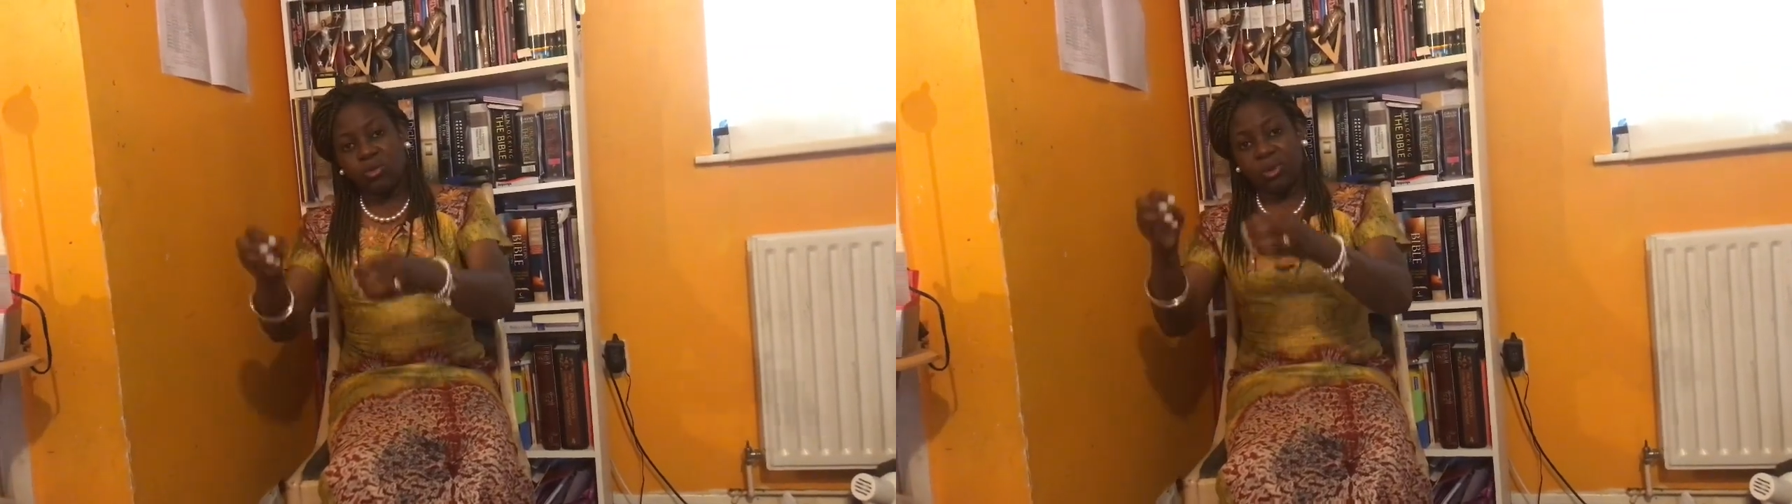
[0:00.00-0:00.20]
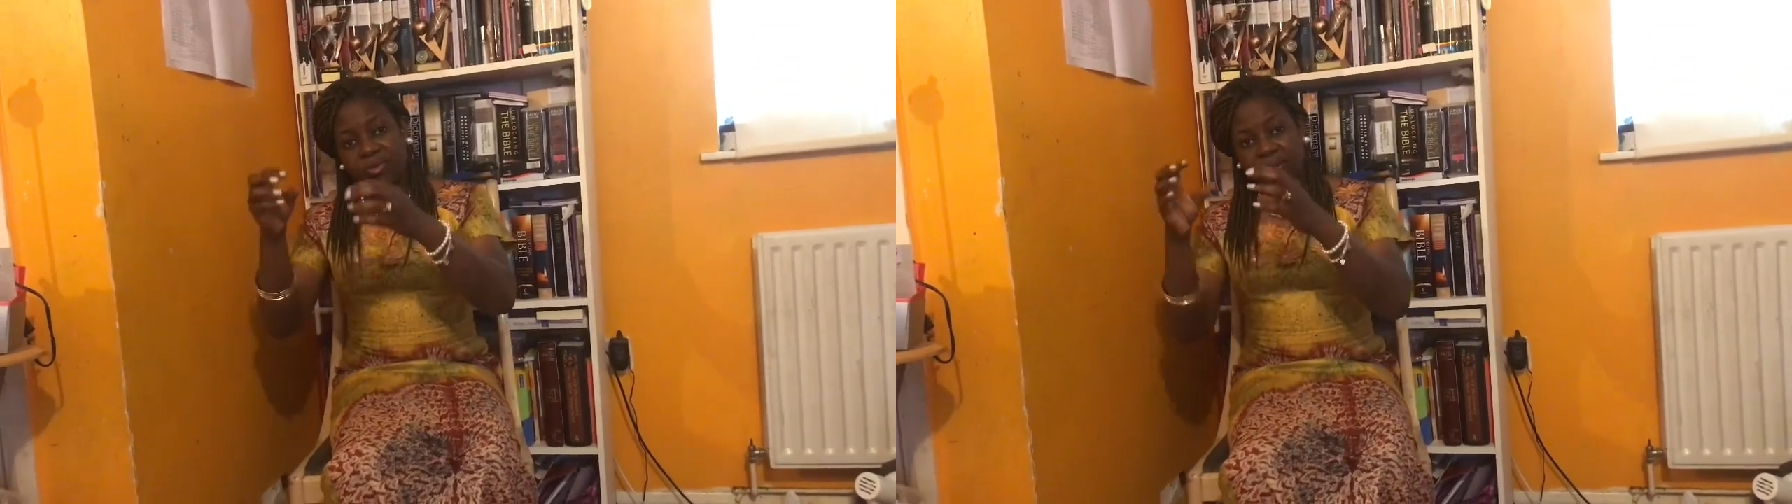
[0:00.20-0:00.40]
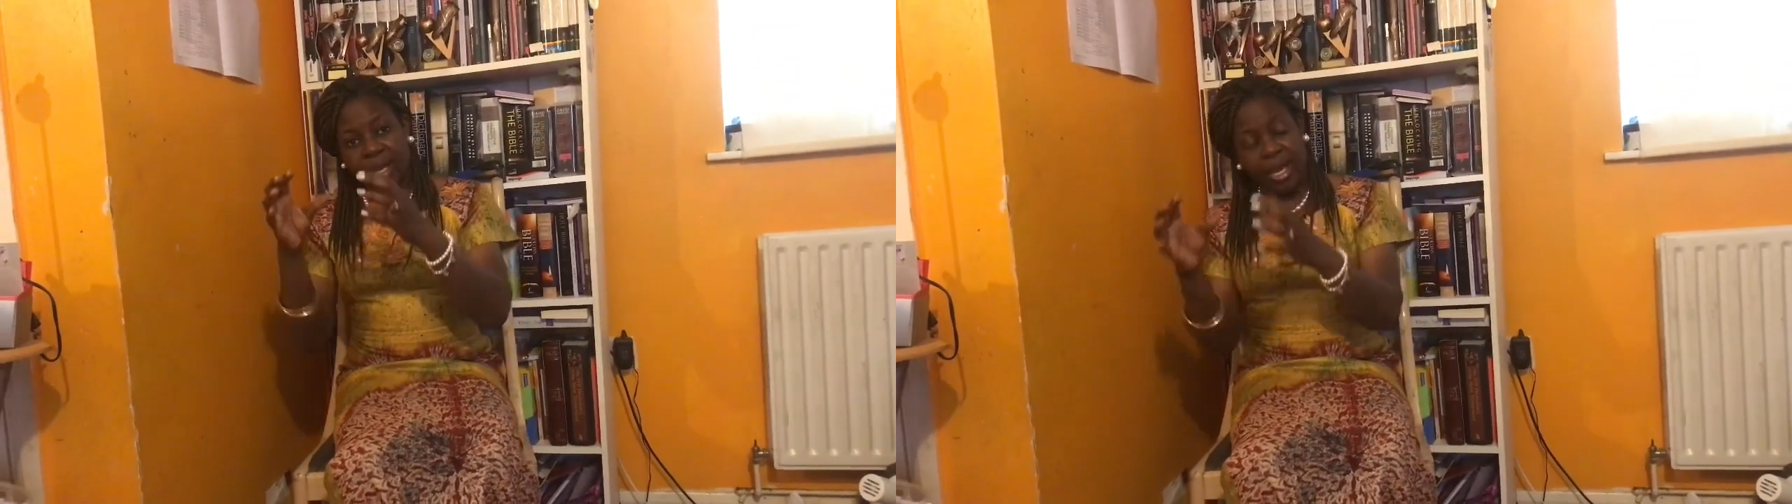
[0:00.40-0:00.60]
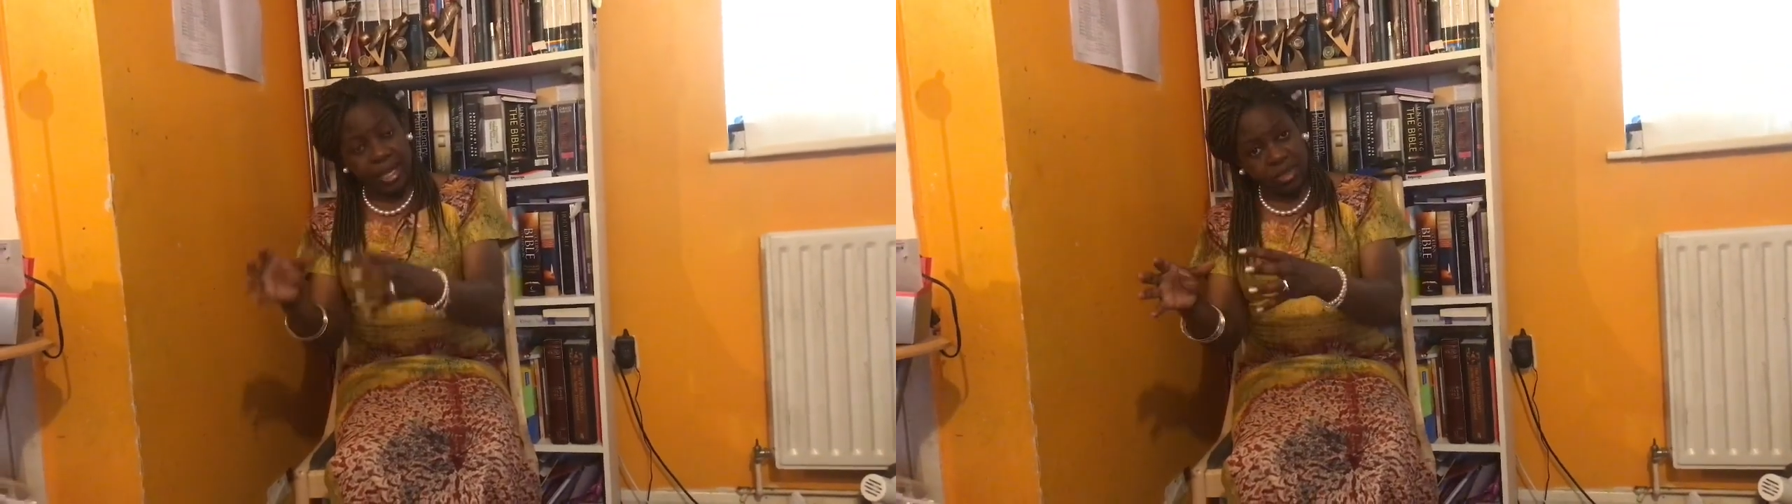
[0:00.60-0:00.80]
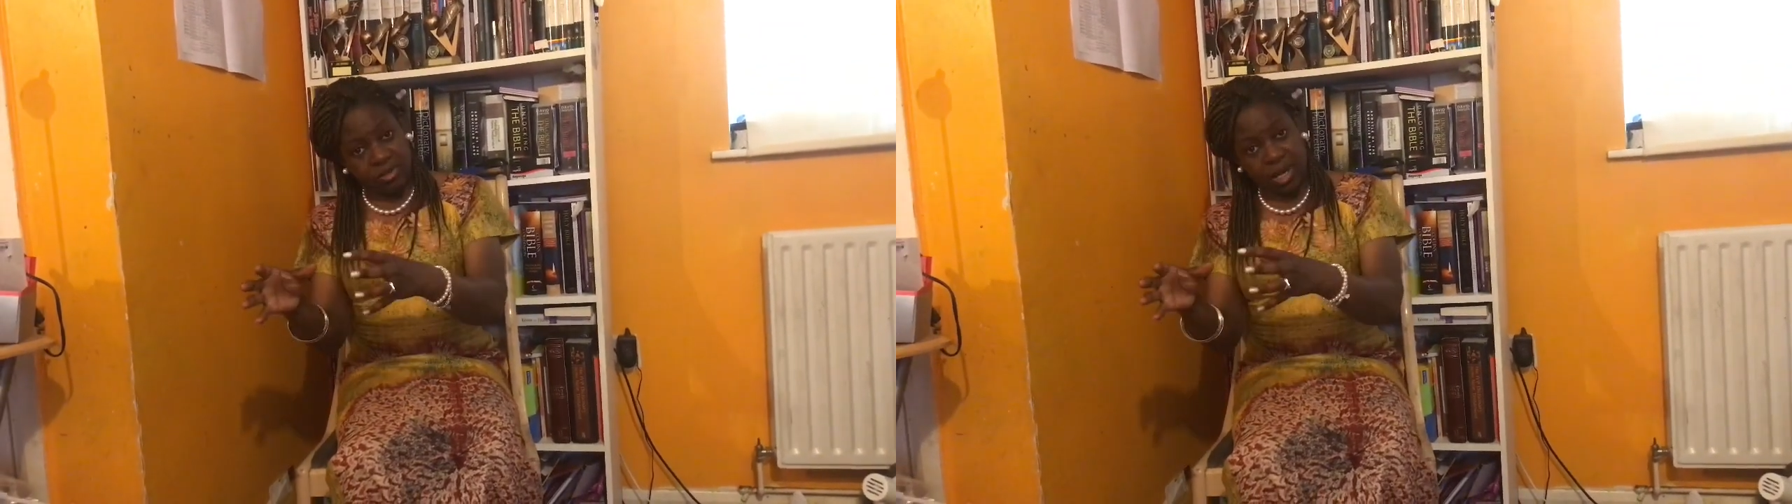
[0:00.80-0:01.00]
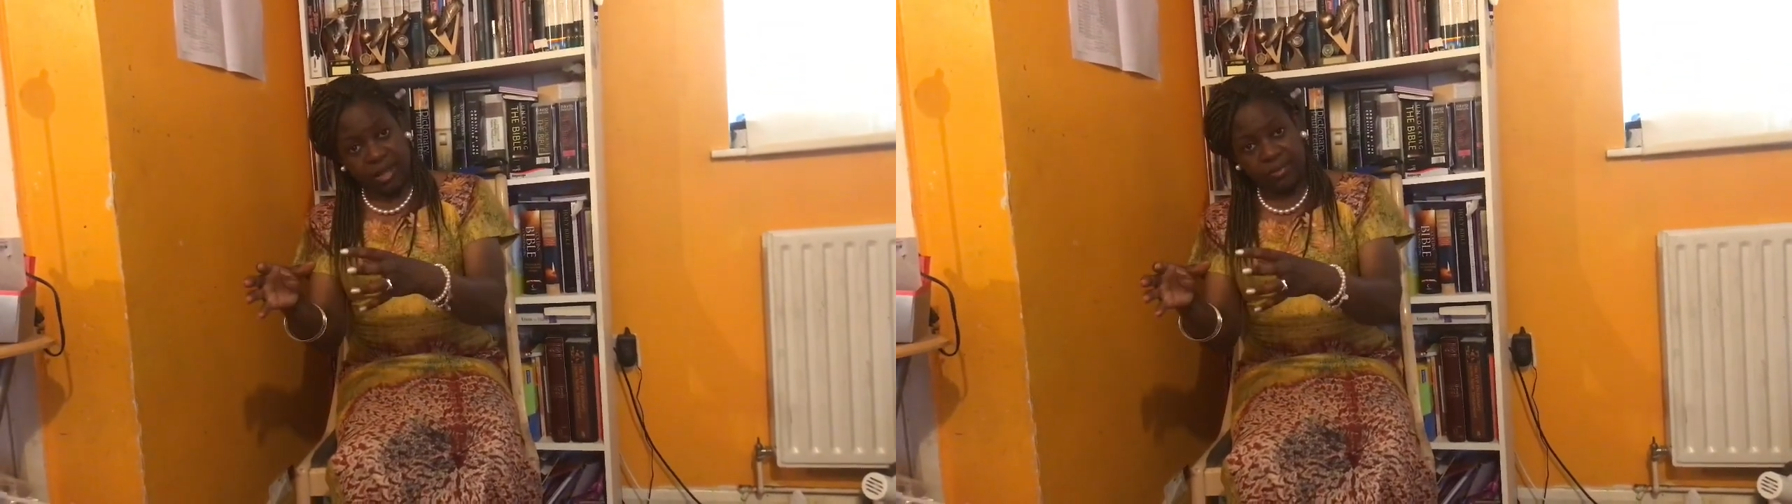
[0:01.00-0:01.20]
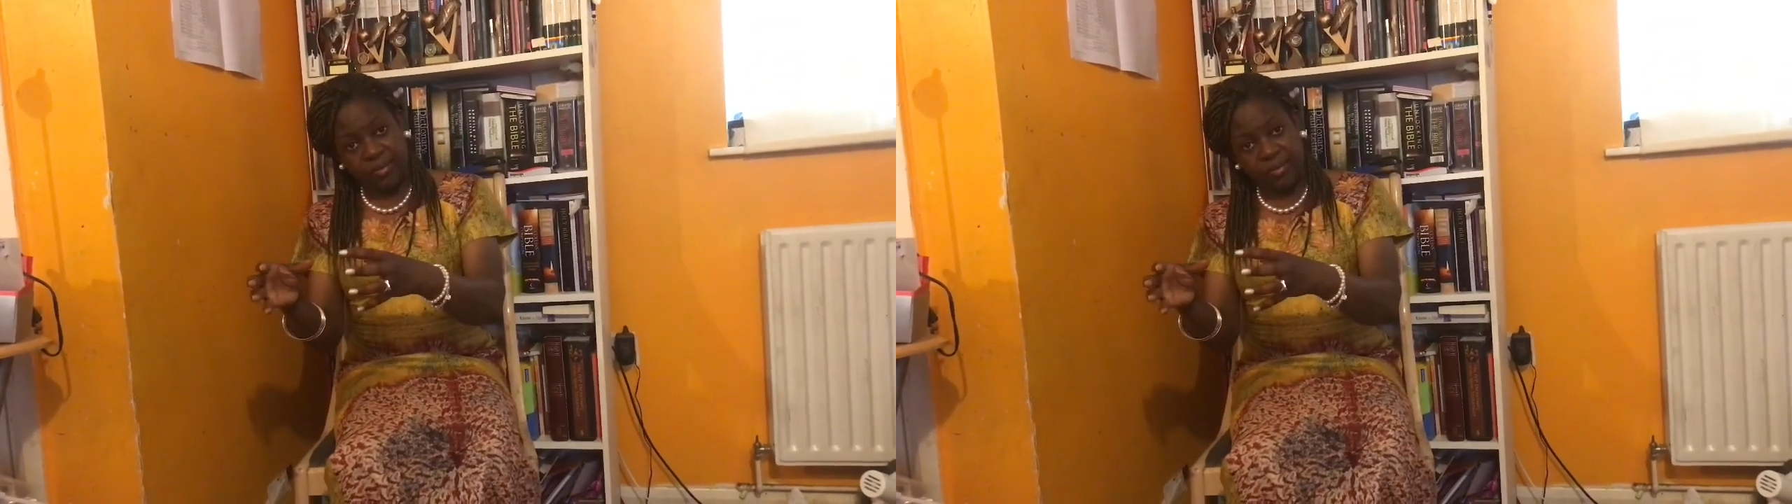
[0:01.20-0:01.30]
with Ezra,